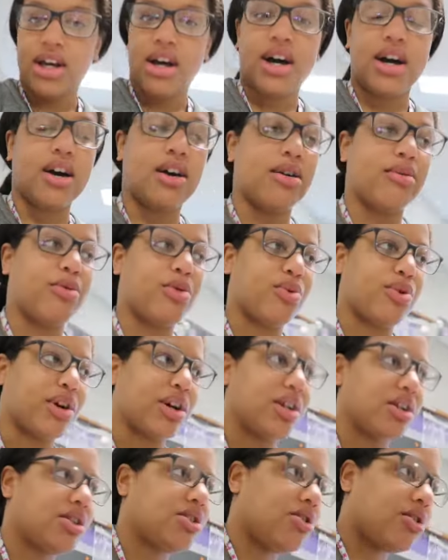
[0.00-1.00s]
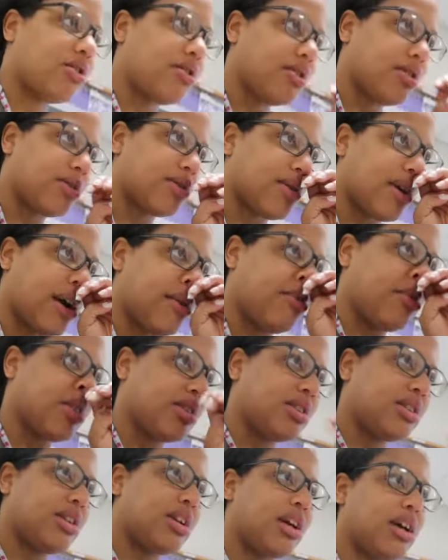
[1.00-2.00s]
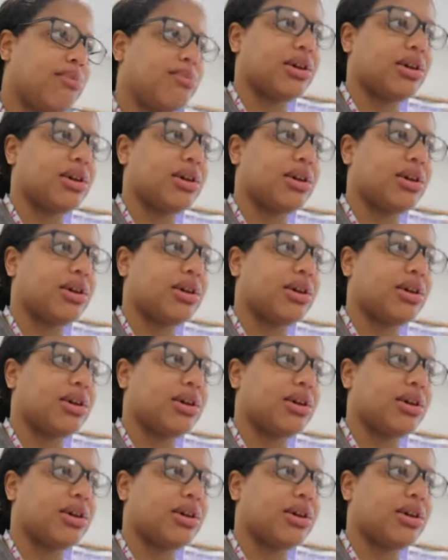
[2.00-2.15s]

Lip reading: We're gonna start on the scrapbooks today